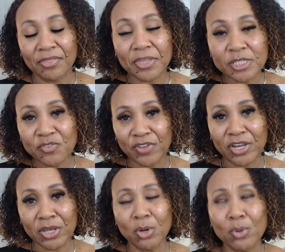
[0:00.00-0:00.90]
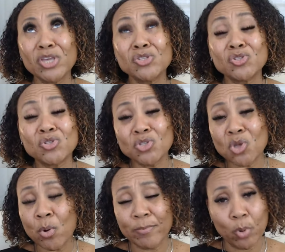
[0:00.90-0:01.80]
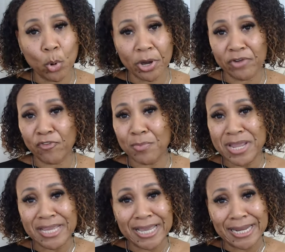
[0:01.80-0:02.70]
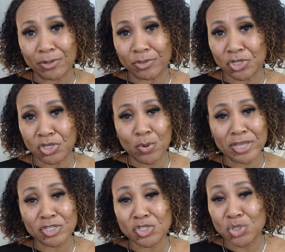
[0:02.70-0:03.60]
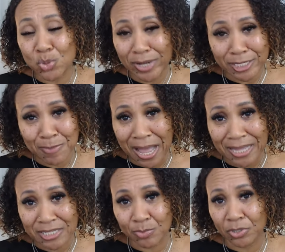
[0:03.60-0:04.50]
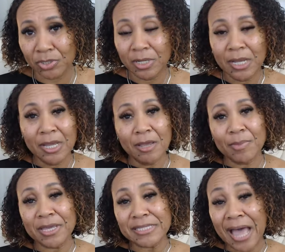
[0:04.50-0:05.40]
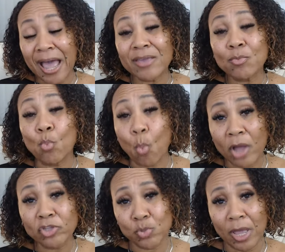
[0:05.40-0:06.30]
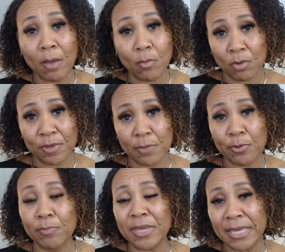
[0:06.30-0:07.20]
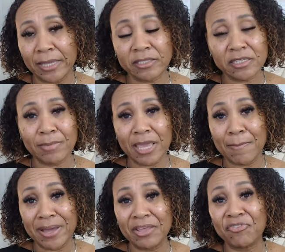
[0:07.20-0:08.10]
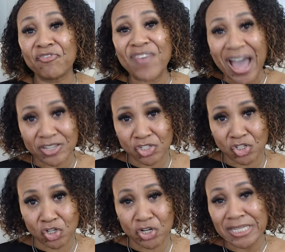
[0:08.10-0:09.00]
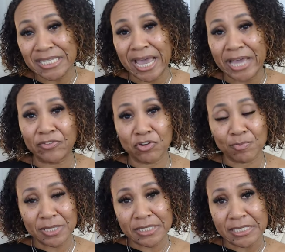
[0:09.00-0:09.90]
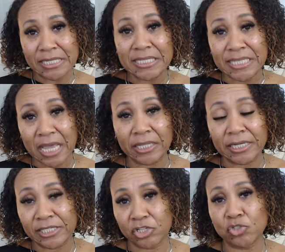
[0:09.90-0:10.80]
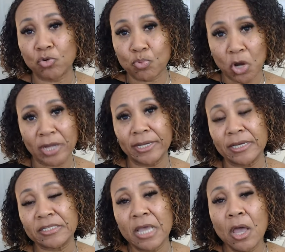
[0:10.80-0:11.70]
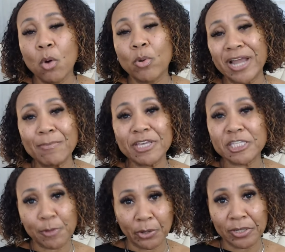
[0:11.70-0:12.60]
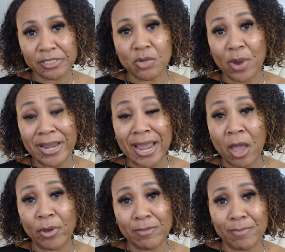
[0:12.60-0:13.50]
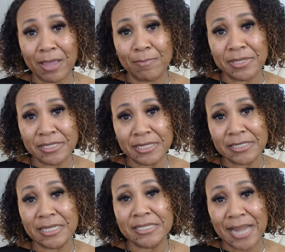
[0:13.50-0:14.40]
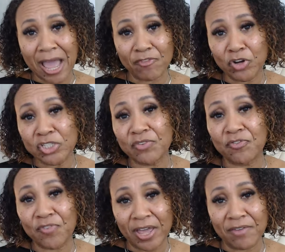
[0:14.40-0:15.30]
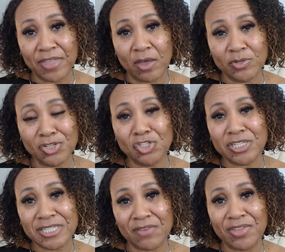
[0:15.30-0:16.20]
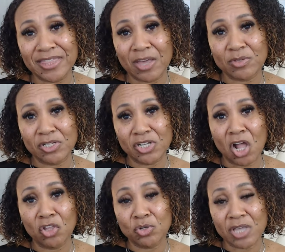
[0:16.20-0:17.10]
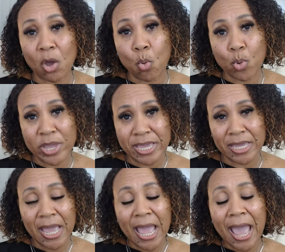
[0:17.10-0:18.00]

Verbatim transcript: This video is so important for me to get out to you as soon as possible, because I want to help more people begin to make money faster inside of their business selling digital products. What I'm experiencing right now in my business is an average of five thousand to seven thousand dollars a week.